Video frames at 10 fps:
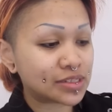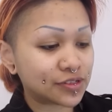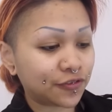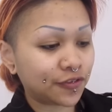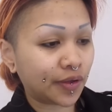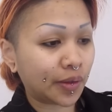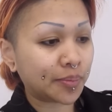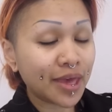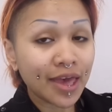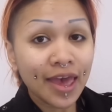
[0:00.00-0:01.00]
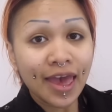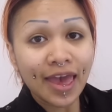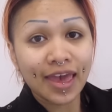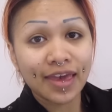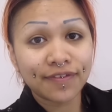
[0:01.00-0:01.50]
to film
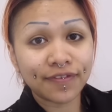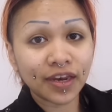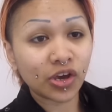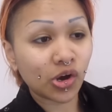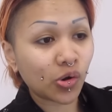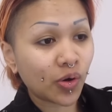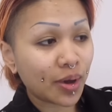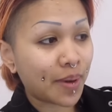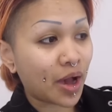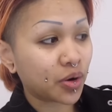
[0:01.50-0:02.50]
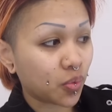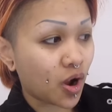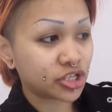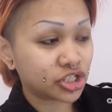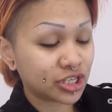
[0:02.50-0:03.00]
a video
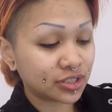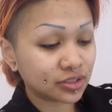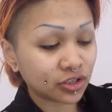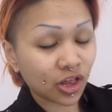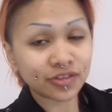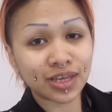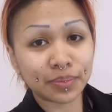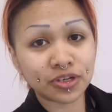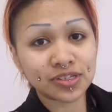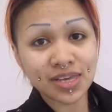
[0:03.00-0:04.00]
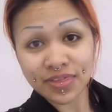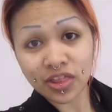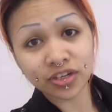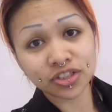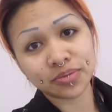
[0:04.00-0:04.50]
about washing cloth diapers in
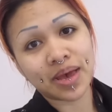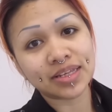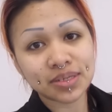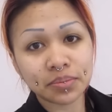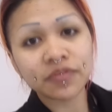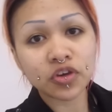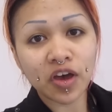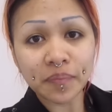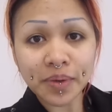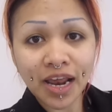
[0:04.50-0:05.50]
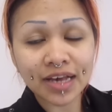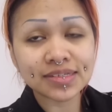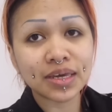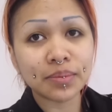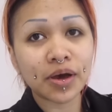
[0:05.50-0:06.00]
the laundromat. Some of you have been
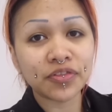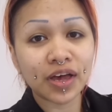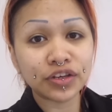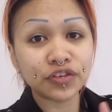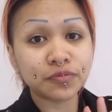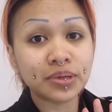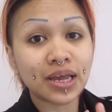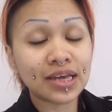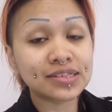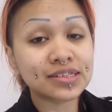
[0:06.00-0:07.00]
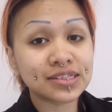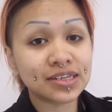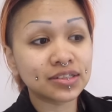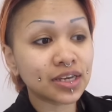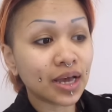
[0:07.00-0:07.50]
asking about that. You've been
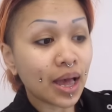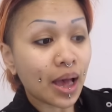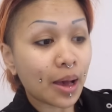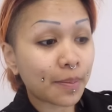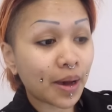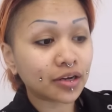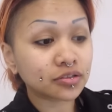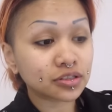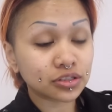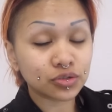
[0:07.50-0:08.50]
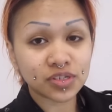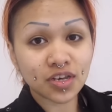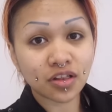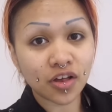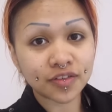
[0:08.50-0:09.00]
hesitant about
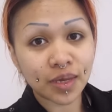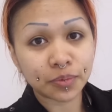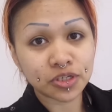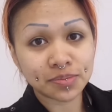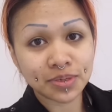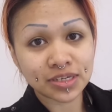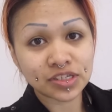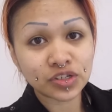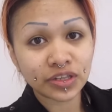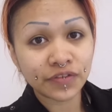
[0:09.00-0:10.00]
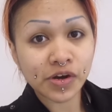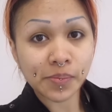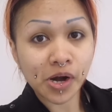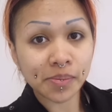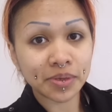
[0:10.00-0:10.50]
using cloth diapers because you live in
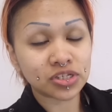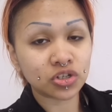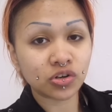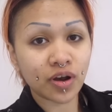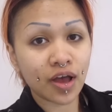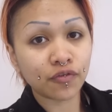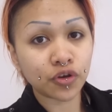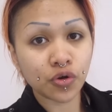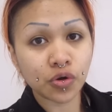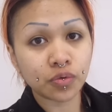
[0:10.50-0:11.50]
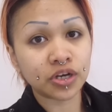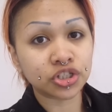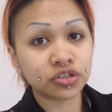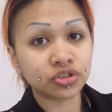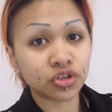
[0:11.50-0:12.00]
apartments or you don't have your own
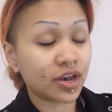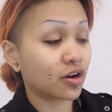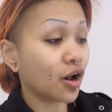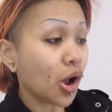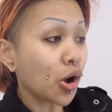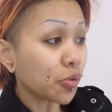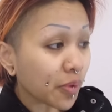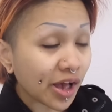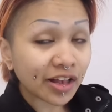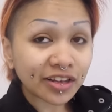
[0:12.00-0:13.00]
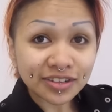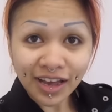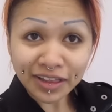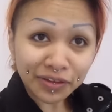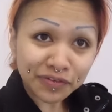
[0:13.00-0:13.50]
washer and dryer. Well,
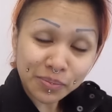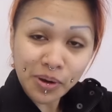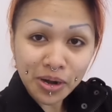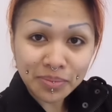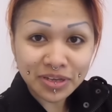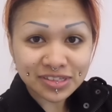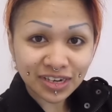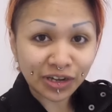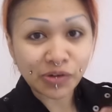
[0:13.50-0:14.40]
I live in apartments and